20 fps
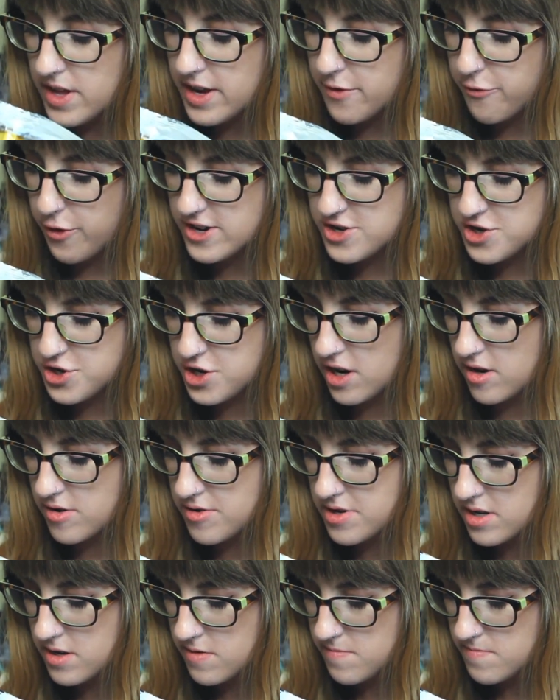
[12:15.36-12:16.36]
like French
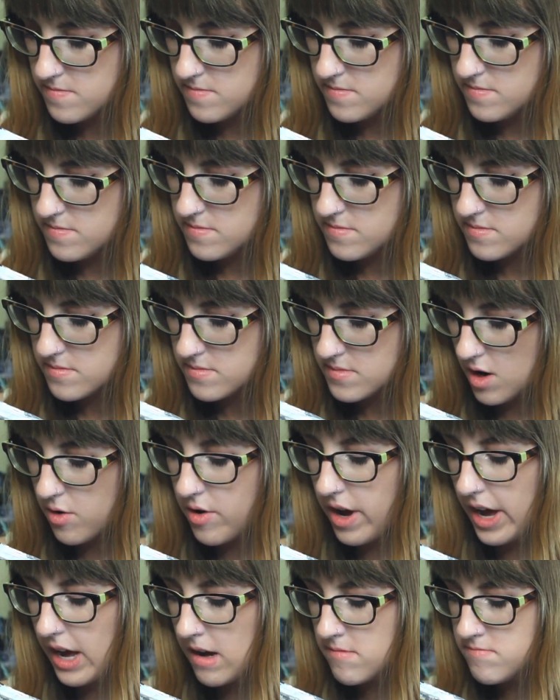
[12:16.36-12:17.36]
toast.
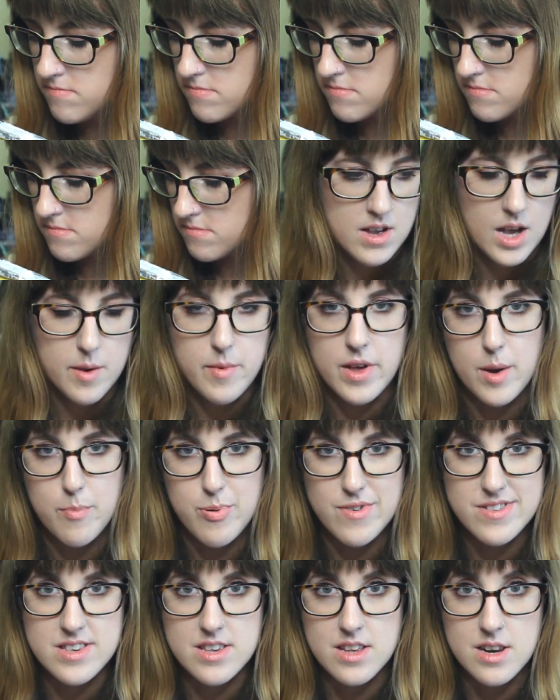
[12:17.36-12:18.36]
Okay. I mean, I
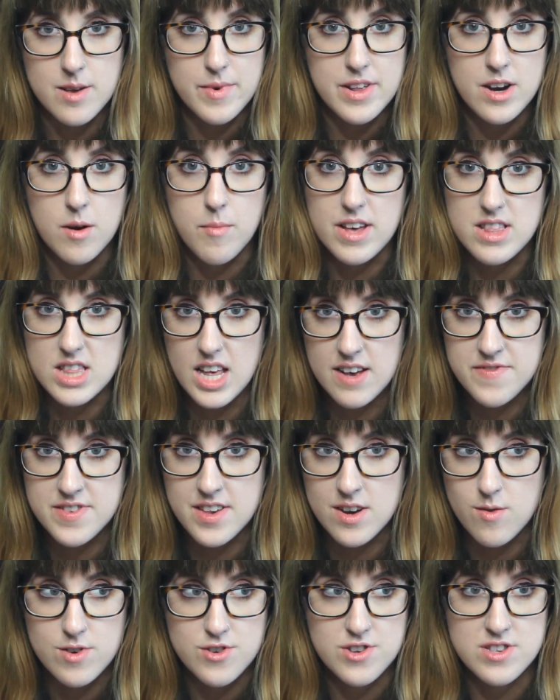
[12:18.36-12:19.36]
put cinnamon on my
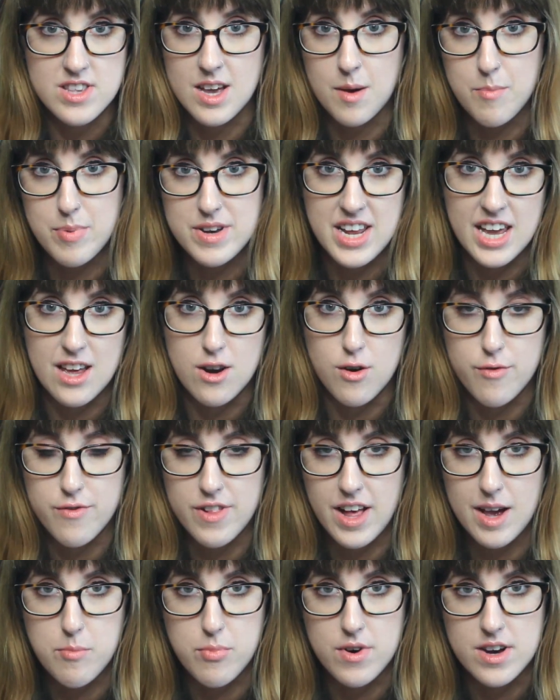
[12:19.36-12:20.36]
lefse, which is like a potato
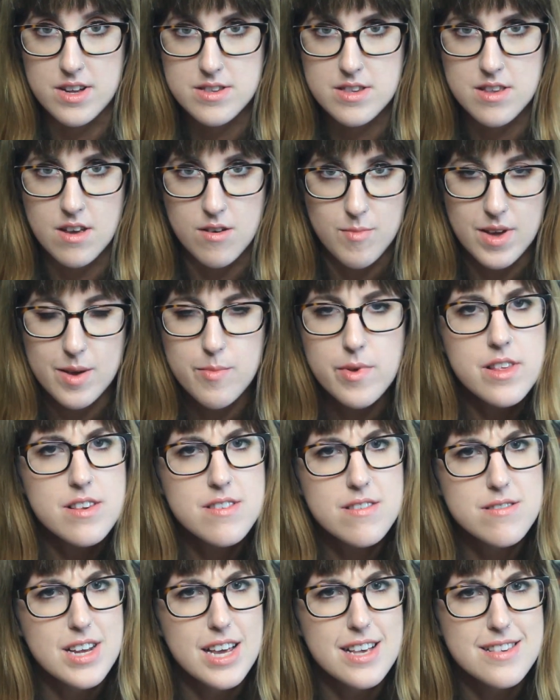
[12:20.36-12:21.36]
flatbread, so maybe this
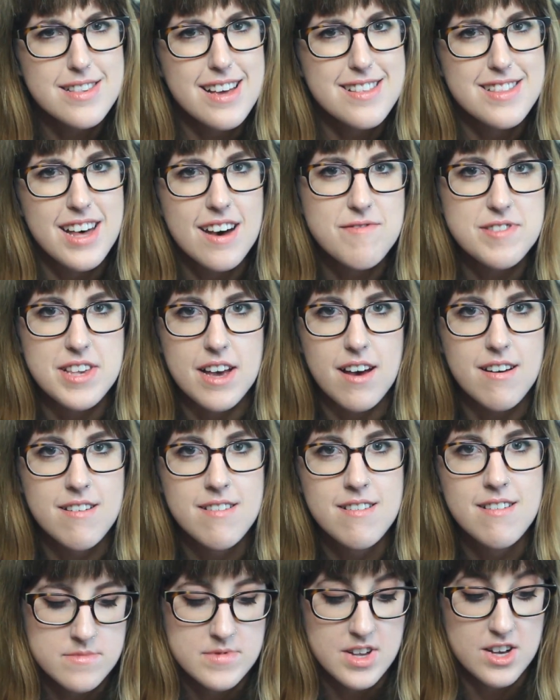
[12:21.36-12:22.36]
will taste like lefse.
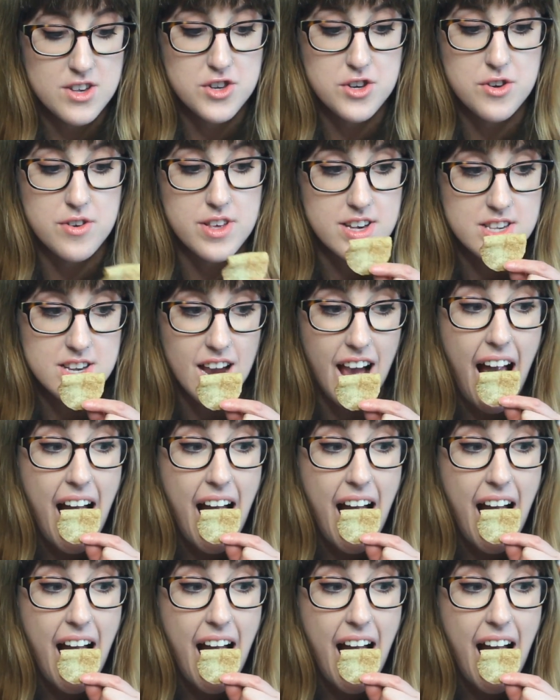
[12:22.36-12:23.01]
Let's do this.